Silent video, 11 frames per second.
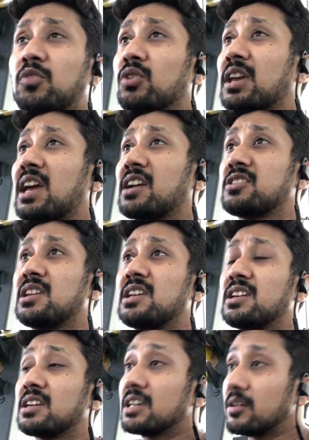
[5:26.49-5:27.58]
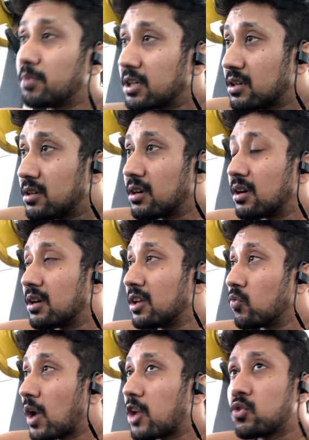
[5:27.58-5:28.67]
You can actually keep it
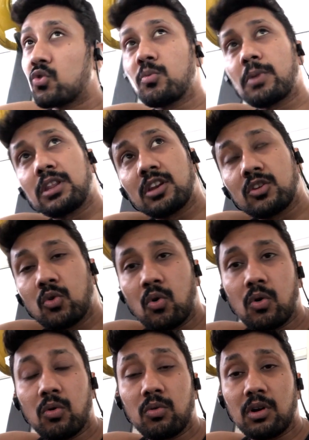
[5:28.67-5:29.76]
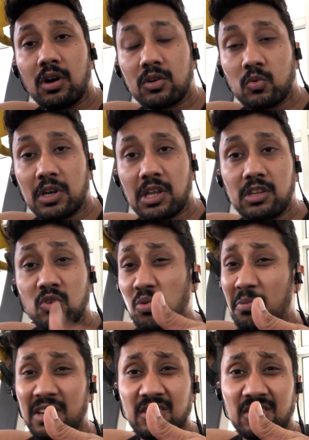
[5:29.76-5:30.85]
in one room and then go to another
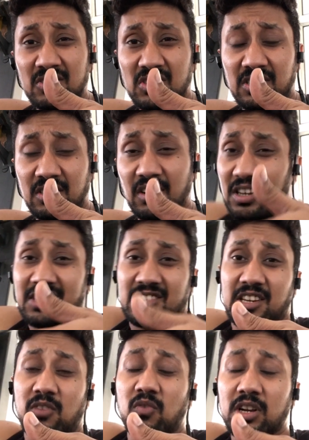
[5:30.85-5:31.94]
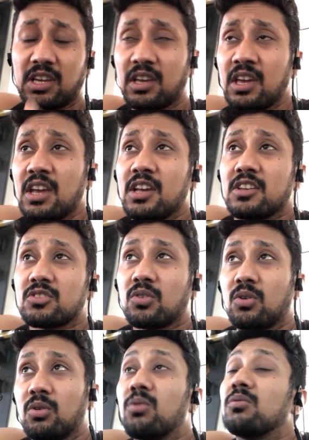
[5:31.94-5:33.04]
room and it's still working.
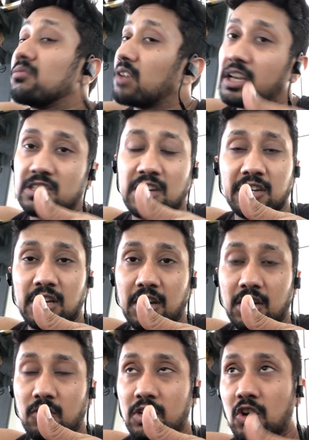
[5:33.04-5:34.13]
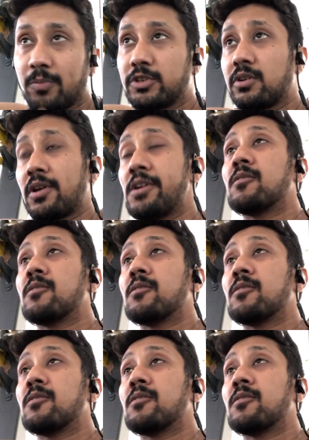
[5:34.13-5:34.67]
So excellent connectivity option.